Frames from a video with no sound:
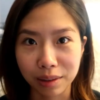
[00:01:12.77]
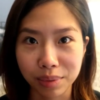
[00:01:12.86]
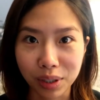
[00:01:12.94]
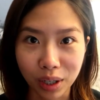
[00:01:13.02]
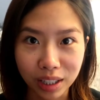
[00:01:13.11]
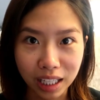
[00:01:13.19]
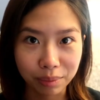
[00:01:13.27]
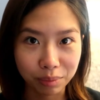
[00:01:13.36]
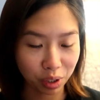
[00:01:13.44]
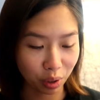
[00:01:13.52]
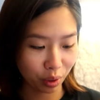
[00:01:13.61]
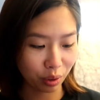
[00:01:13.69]
and i'm sorry that i'm
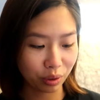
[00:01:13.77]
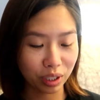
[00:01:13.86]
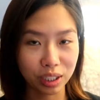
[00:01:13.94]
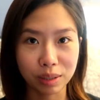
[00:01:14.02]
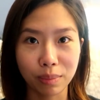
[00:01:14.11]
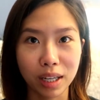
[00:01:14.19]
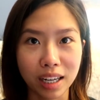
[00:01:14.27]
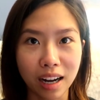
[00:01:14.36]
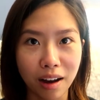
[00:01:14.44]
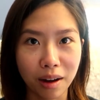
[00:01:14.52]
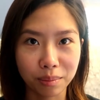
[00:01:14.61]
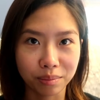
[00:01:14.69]
showing you this but
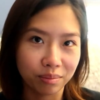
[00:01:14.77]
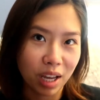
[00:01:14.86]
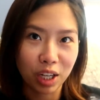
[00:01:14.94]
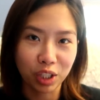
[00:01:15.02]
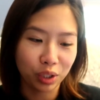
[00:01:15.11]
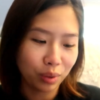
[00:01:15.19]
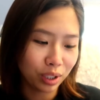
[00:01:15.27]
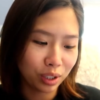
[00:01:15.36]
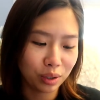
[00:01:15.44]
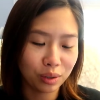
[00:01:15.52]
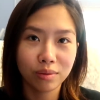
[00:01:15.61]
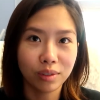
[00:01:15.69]
um i just wanted
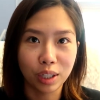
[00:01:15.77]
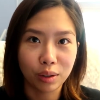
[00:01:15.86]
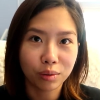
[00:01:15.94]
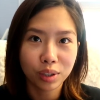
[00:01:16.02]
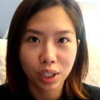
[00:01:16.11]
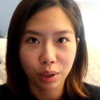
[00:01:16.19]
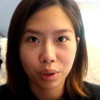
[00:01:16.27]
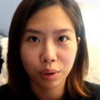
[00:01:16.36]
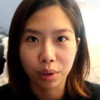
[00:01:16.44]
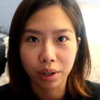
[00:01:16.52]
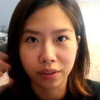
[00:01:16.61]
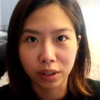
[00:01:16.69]
to you know share with
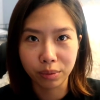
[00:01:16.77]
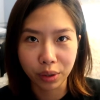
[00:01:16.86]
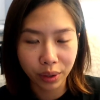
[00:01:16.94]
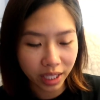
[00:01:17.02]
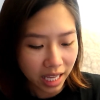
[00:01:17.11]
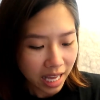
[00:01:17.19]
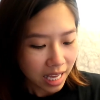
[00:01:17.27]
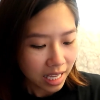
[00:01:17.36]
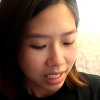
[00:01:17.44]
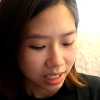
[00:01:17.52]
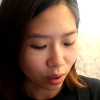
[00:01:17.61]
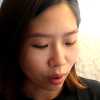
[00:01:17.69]
you whatever i'm doing
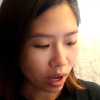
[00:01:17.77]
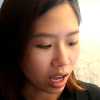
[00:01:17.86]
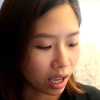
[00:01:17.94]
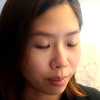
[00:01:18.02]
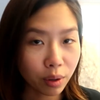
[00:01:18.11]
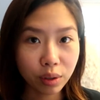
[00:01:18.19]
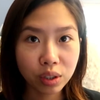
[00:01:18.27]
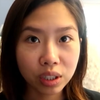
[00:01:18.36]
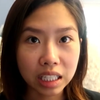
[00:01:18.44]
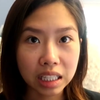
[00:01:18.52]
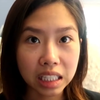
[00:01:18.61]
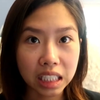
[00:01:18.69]
so i'm going to
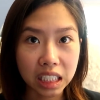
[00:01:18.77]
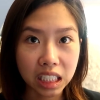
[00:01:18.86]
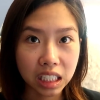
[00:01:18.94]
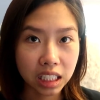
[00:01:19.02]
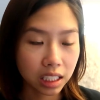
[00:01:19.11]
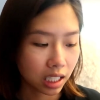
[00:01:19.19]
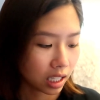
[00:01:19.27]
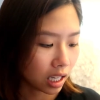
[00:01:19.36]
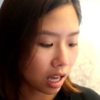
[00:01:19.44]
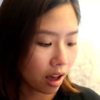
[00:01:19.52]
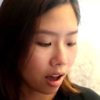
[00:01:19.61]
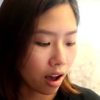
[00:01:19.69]
eat this
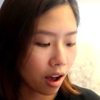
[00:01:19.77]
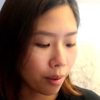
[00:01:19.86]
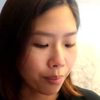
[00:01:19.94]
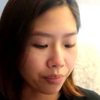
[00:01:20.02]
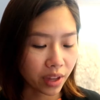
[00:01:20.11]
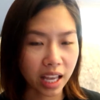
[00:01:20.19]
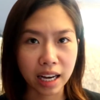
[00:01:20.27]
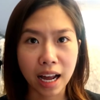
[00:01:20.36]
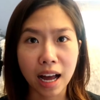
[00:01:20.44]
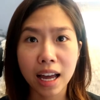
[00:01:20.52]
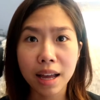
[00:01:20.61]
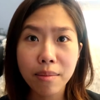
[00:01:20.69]
um and
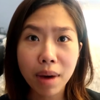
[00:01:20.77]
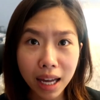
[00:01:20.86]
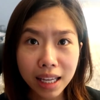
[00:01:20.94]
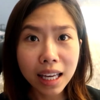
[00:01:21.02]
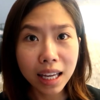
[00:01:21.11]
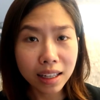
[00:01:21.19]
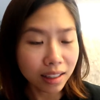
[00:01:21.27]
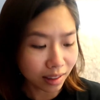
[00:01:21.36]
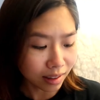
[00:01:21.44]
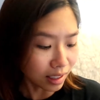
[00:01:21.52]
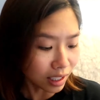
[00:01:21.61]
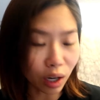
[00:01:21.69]
i might get
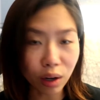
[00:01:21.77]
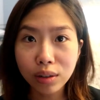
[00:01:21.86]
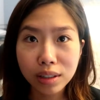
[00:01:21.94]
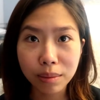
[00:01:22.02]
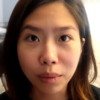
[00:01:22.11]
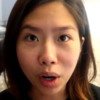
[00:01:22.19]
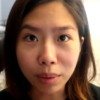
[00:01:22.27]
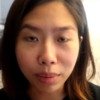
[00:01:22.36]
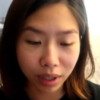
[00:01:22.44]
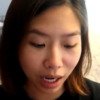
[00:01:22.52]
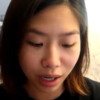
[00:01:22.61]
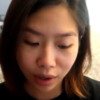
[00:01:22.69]
you know some
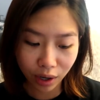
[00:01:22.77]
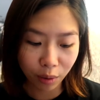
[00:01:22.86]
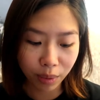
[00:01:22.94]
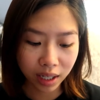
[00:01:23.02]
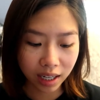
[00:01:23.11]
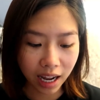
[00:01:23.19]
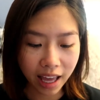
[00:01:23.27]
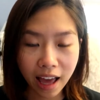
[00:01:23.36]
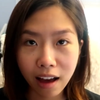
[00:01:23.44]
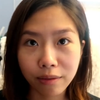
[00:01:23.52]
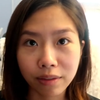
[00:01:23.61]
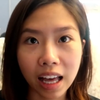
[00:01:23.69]
heartburn i don't know but i
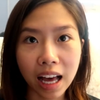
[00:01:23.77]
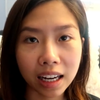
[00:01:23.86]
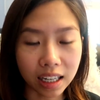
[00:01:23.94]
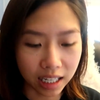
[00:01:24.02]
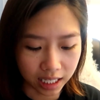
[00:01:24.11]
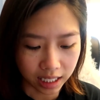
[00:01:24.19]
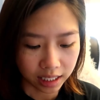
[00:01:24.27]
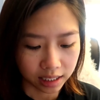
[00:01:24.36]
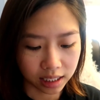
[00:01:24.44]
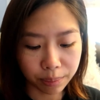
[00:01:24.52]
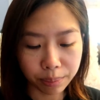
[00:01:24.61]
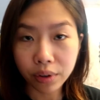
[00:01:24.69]
have that
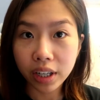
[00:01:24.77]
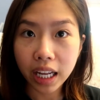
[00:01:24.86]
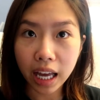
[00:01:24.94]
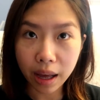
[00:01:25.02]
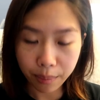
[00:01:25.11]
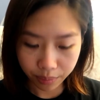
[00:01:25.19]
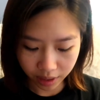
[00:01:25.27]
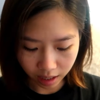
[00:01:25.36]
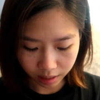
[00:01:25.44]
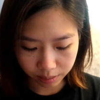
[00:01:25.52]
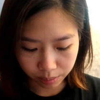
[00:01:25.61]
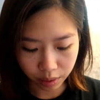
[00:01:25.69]
slippery elm
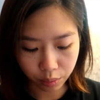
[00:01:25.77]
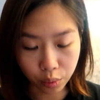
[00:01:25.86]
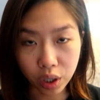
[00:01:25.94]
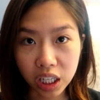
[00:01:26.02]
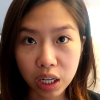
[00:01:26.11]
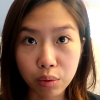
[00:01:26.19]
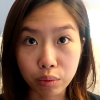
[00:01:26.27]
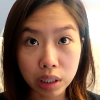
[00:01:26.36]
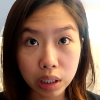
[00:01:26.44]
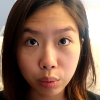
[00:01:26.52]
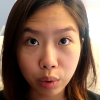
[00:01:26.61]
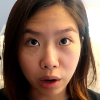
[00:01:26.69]
that's been working
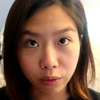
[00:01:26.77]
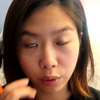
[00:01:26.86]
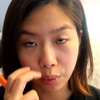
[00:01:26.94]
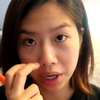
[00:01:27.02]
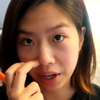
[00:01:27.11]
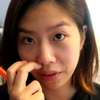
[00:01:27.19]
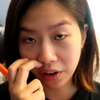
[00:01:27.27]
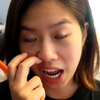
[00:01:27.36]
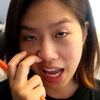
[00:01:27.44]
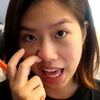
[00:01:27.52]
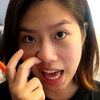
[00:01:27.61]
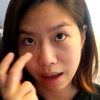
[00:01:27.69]
really well for whenever
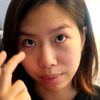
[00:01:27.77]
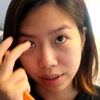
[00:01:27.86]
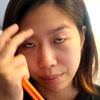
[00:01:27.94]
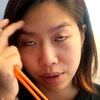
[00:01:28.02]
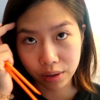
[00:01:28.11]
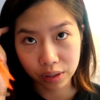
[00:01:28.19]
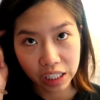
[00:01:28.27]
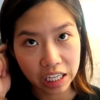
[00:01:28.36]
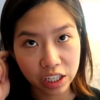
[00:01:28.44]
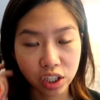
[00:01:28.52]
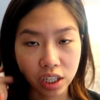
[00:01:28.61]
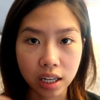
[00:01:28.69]
i have some
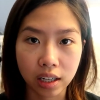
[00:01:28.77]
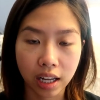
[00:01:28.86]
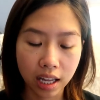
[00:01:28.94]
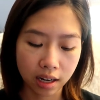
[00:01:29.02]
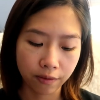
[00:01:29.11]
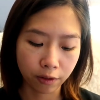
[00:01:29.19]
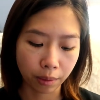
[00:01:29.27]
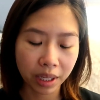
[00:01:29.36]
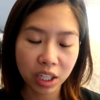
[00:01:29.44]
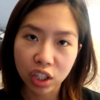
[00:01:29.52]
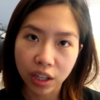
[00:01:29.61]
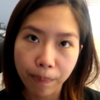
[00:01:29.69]
irritation and
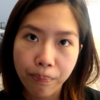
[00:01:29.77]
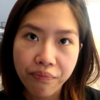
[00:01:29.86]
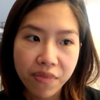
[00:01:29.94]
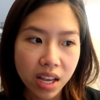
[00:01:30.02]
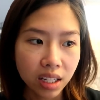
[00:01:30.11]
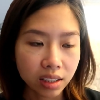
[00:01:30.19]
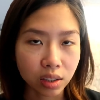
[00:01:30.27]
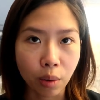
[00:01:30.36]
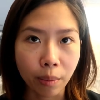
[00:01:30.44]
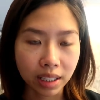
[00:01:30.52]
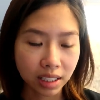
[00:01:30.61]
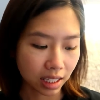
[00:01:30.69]
inflammation so
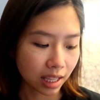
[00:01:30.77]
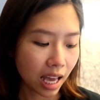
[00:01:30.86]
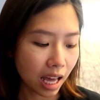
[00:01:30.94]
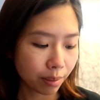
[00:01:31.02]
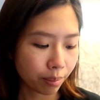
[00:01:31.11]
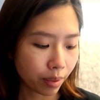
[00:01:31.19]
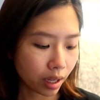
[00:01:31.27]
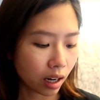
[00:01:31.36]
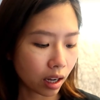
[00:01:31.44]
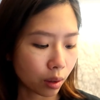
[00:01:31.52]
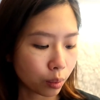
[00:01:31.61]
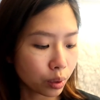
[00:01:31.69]
i might take that but
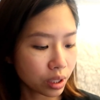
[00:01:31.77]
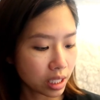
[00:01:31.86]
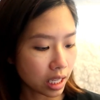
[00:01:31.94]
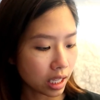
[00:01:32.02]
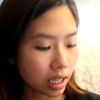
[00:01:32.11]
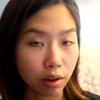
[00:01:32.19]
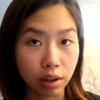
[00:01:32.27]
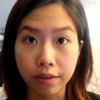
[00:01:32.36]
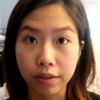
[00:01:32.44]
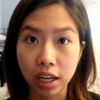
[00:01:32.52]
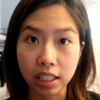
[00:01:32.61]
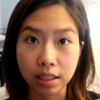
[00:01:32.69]
uh, we'll see i'll
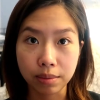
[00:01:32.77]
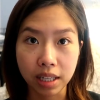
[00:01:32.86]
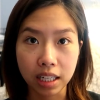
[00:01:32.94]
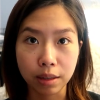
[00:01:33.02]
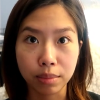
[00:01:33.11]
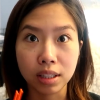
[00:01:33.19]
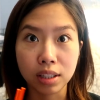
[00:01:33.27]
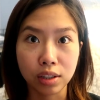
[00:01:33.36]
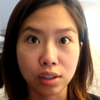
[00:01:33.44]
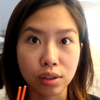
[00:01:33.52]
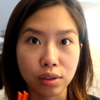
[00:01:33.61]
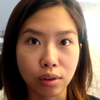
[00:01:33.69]
keep you guys updated but this
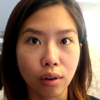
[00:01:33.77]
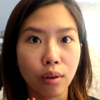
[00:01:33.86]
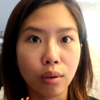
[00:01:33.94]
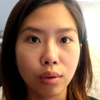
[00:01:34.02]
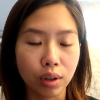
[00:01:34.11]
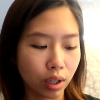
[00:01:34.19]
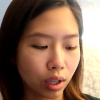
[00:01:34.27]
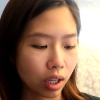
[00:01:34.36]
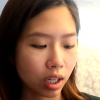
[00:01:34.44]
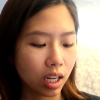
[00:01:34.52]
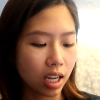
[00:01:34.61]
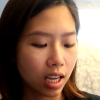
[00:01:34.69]
is so
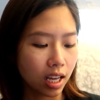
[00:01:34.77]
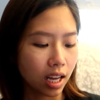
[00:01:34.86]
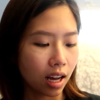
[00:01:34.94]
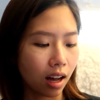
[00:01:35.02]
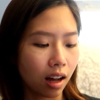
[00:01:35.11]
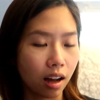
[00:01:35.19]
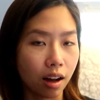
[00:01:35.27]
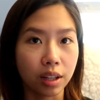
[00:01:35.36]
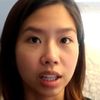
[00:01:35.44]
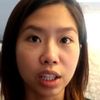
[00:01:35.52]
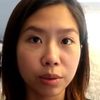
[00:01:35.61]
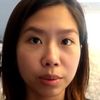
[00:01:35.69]
good uh,
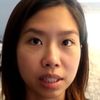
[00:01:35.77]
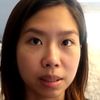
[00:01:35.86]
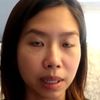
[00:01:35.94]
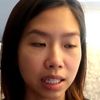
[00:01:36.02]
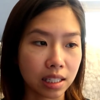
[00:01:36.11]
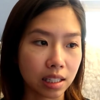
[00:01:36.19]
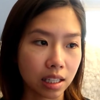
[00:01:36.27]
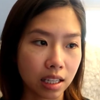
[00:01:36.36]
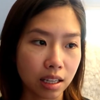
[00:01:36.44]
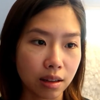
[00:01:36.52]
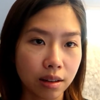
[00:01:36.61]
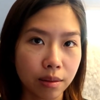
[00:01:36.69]
a little bit
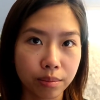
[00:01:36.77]
spicy